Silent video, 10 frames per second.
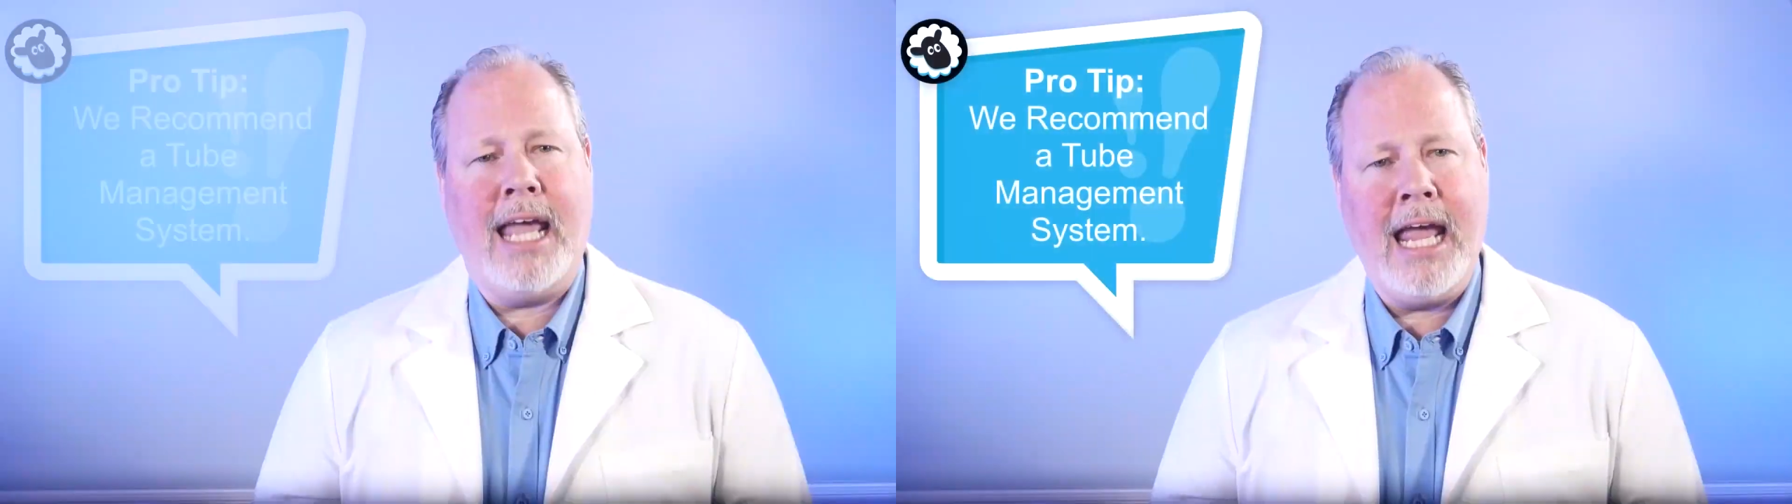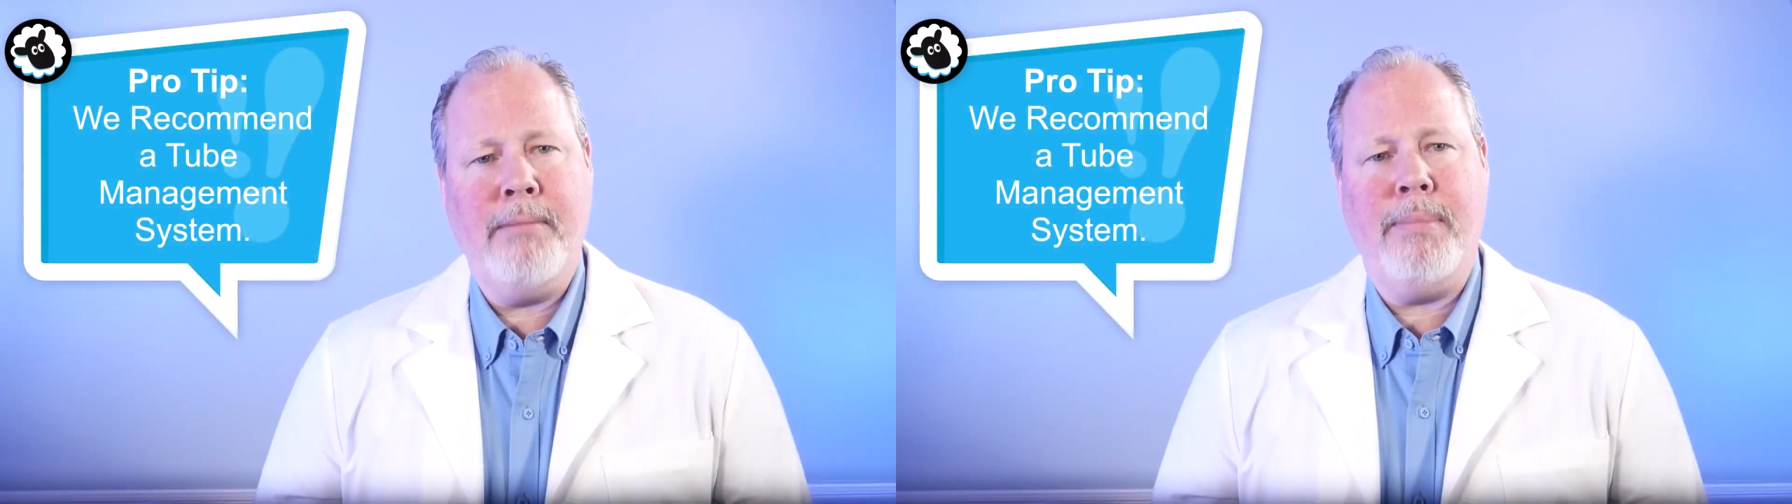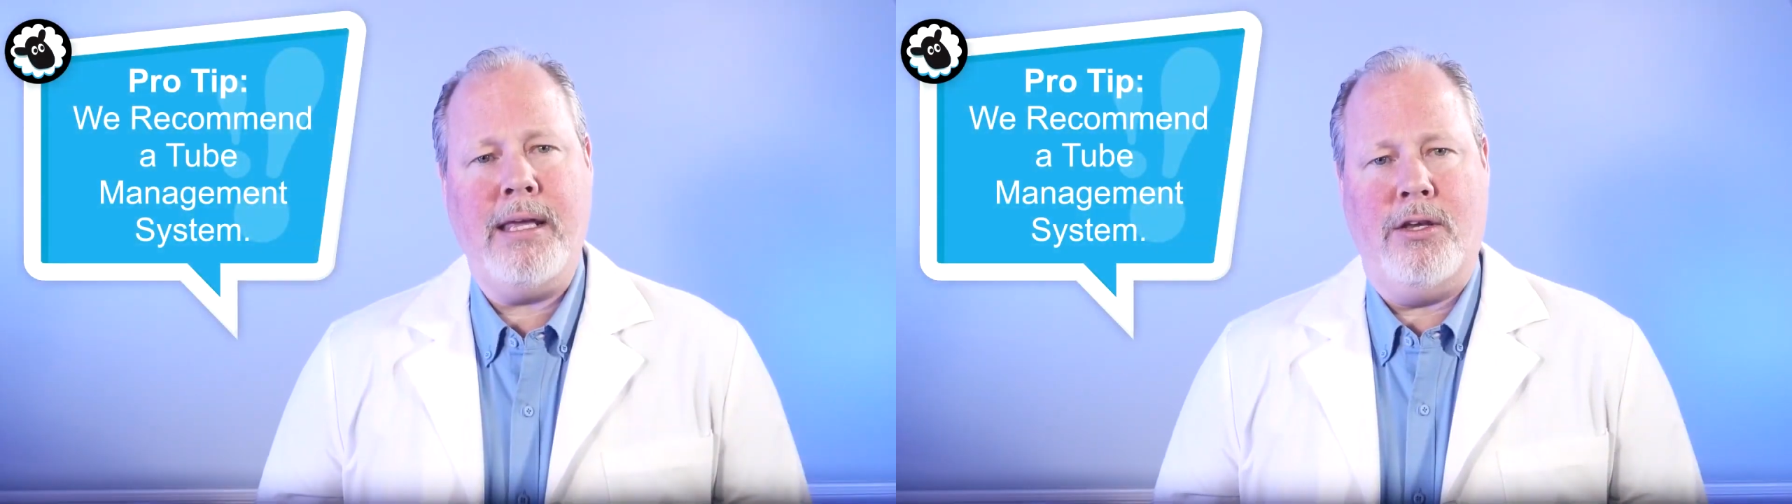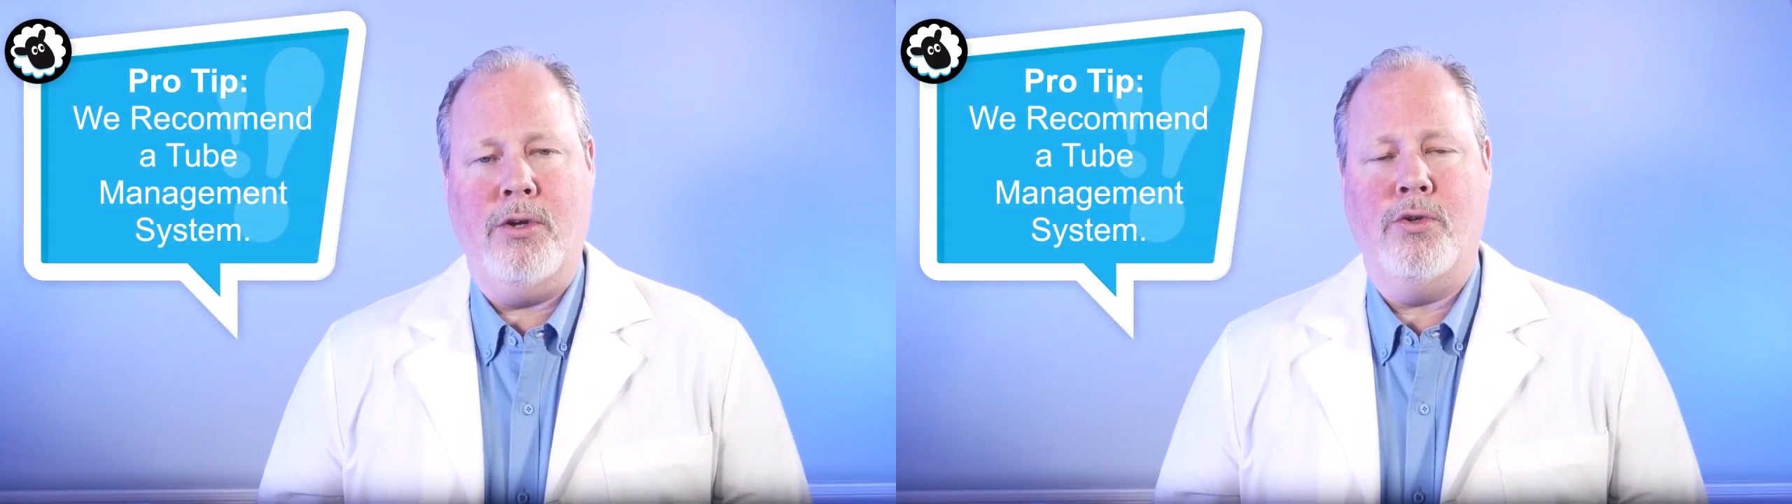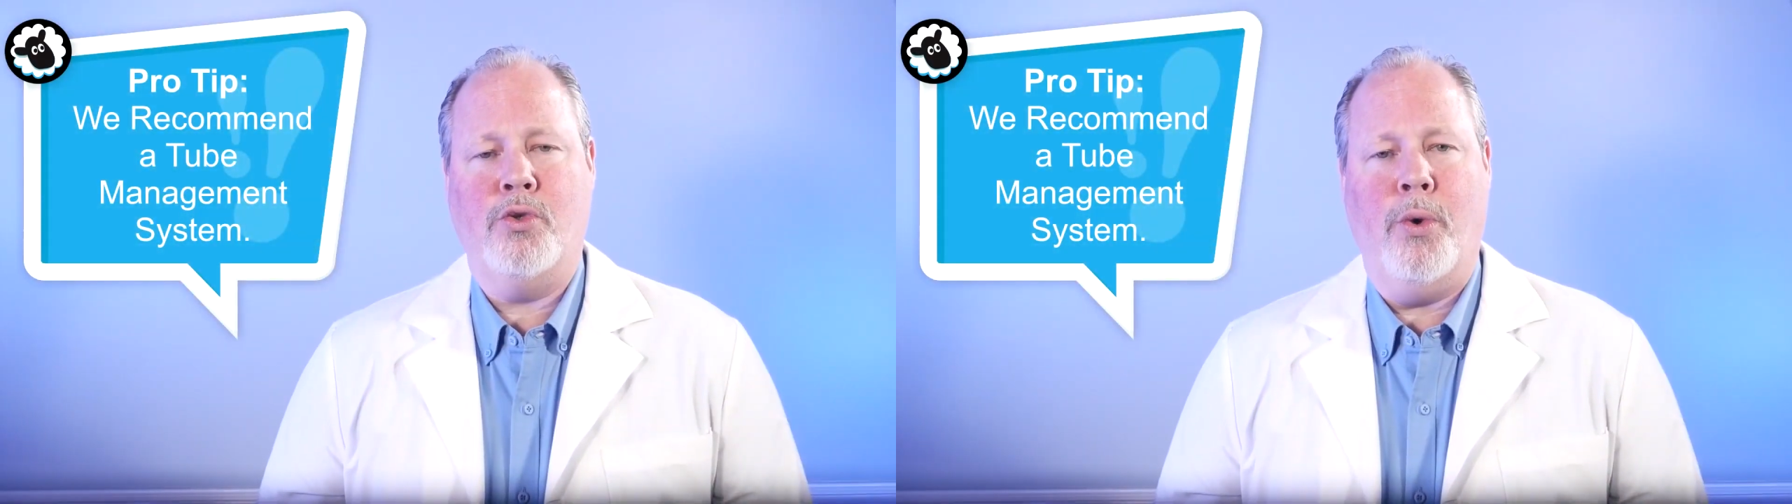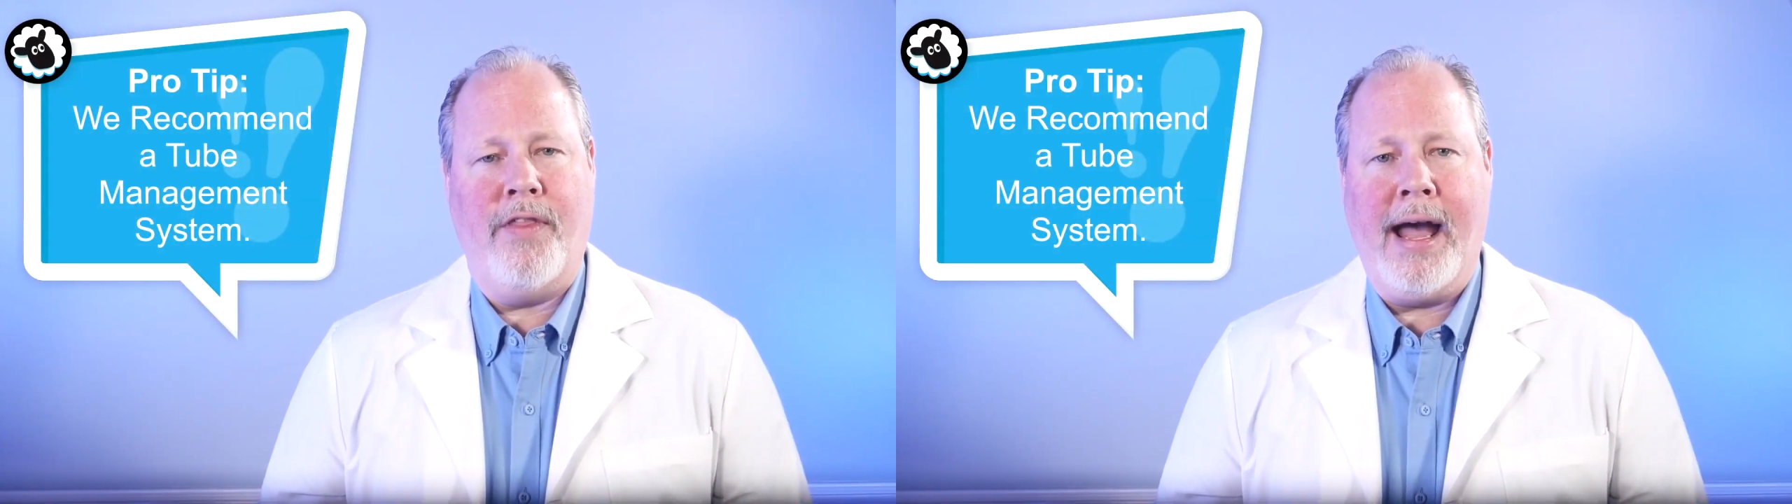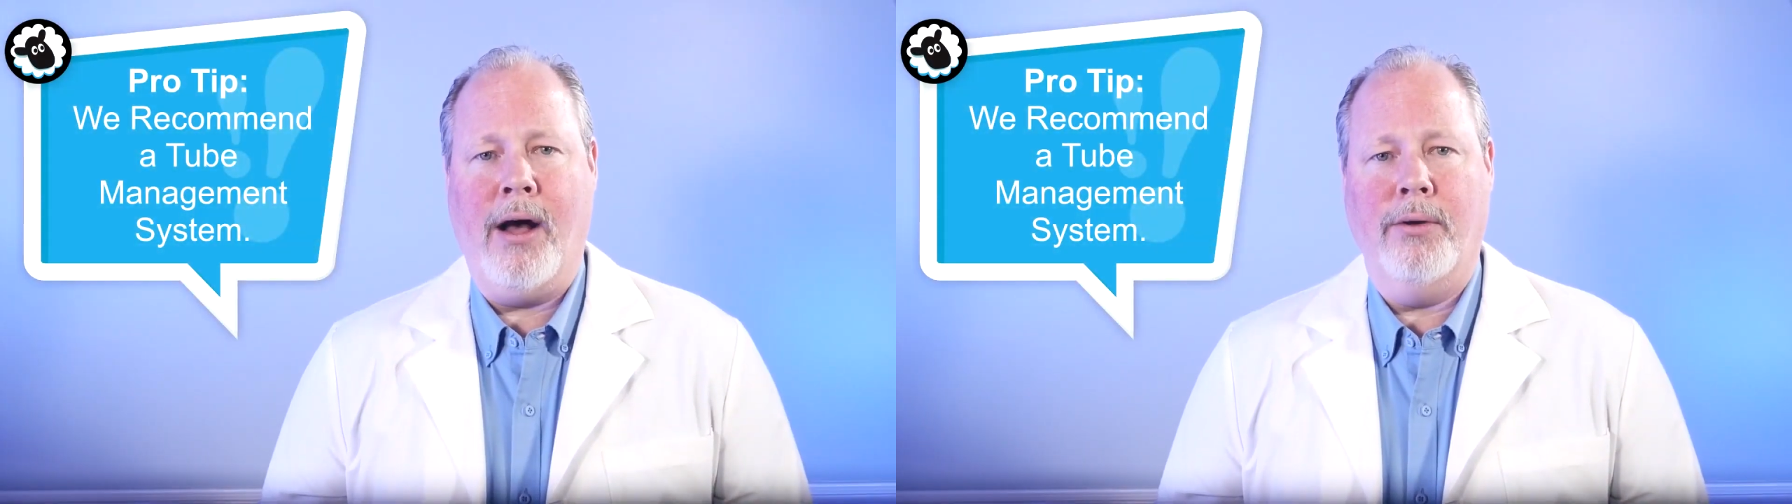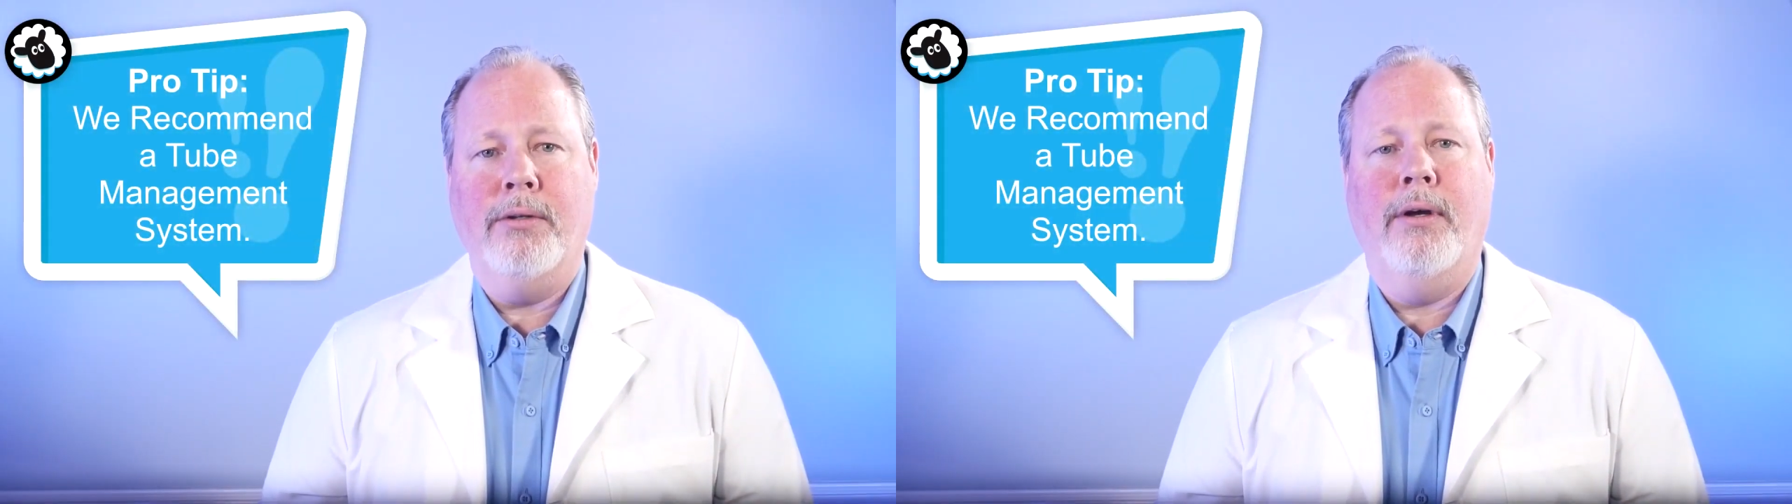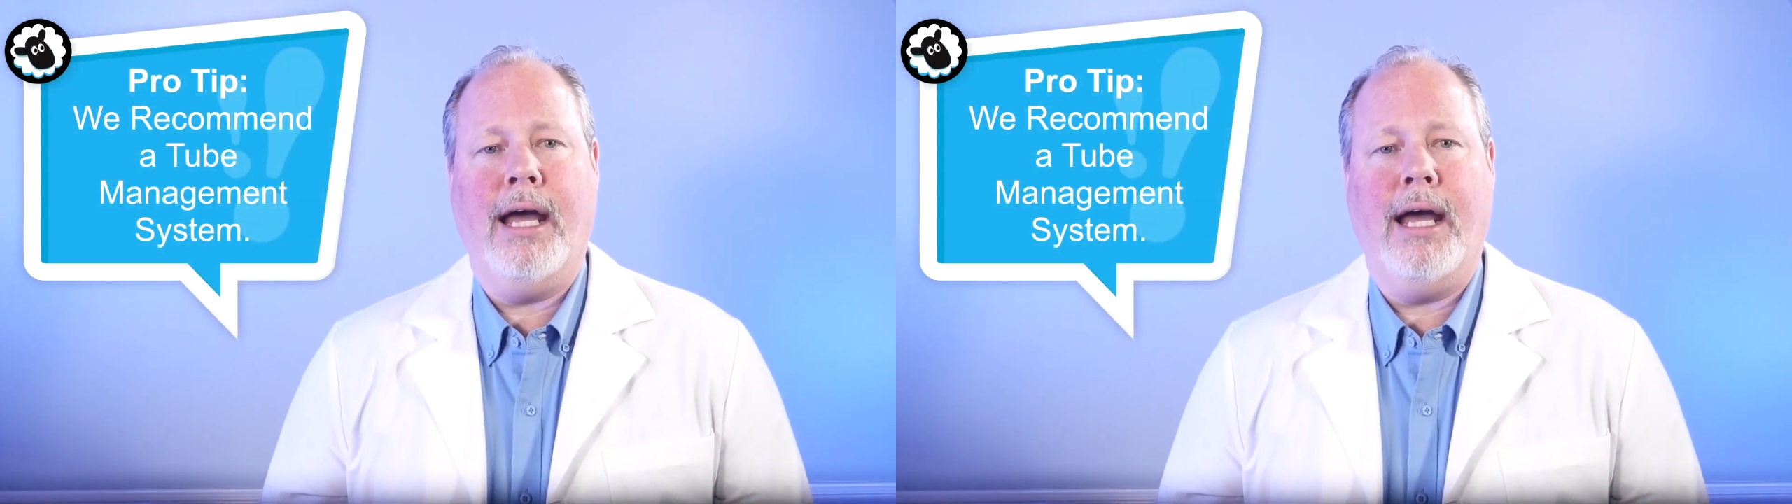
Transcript: can be used without